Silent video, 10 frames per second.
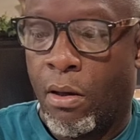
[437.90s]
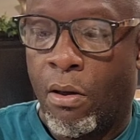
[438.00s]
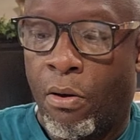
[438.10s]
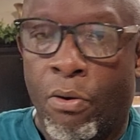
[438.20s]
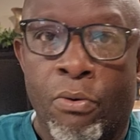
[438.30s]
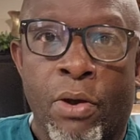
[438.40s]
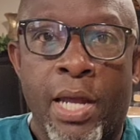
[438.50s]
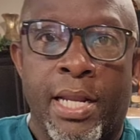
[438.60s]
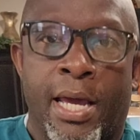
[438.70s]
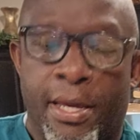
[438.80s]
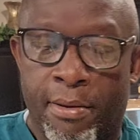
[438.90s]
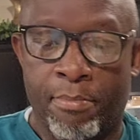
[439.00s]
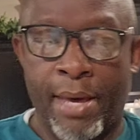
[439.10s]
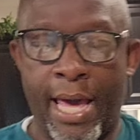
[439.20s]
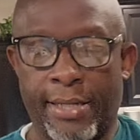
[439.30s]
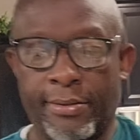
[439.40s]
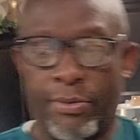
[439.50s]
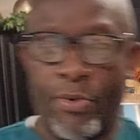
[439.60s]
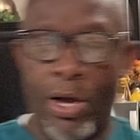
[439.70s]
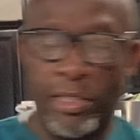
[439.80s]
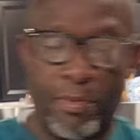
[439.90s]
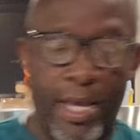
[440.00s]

All right, I am back. Wash my